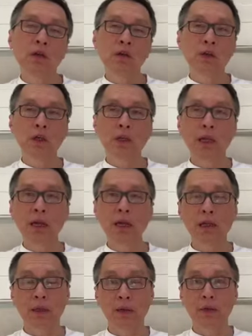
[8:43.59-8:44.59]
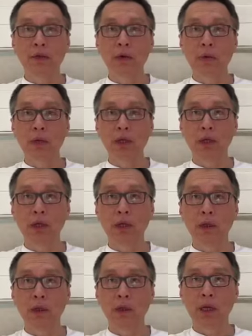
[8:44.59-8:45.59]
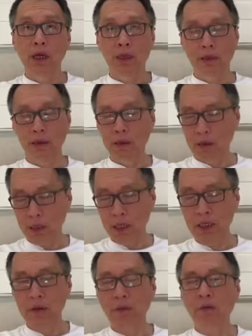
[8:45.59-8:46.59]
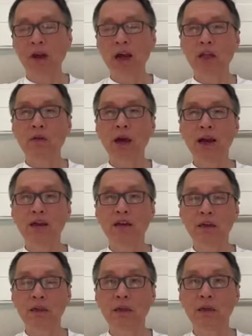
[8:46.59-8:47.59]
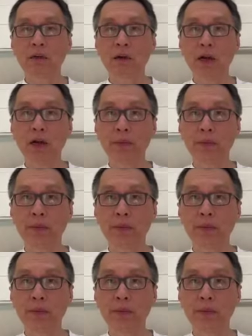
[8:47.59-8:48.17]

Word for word: You just learn from it, and there's value added, right?